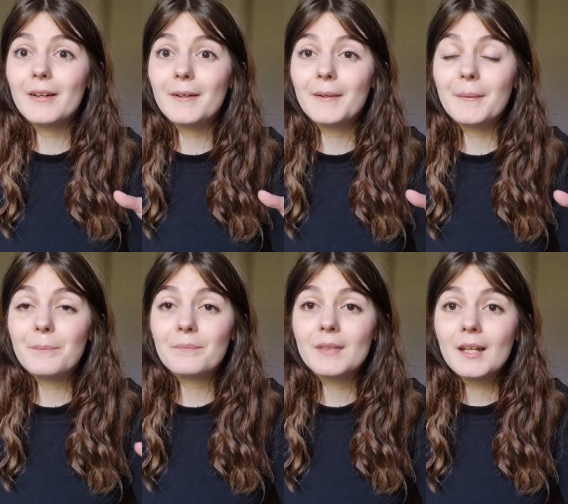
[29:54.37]

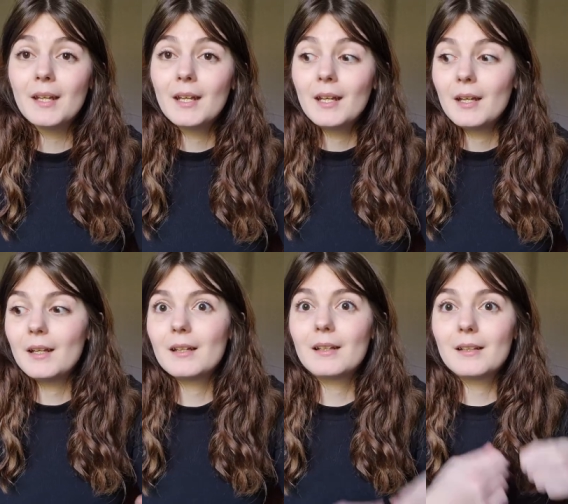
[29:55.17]

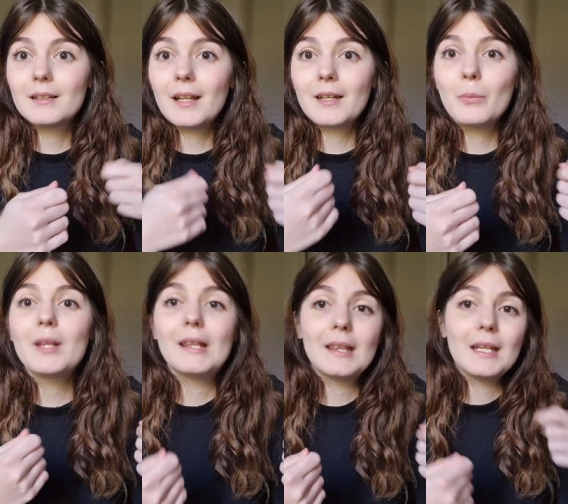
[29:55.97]

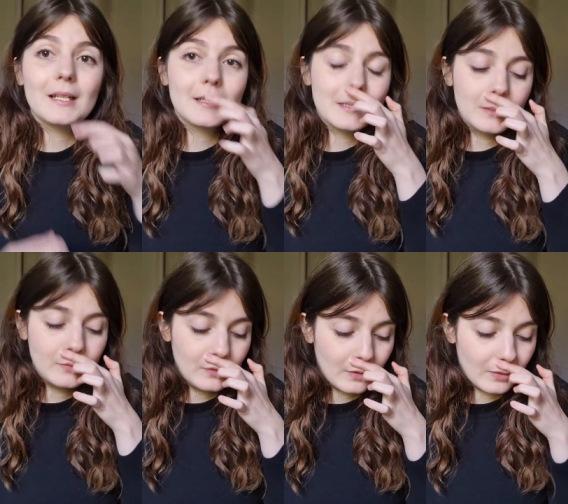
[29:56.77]
when things
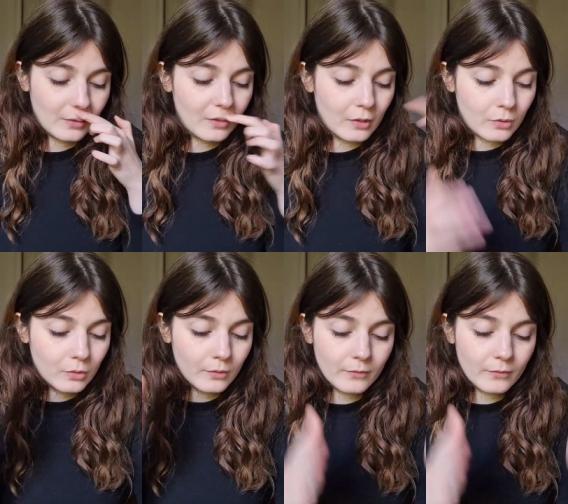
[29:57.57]
do not go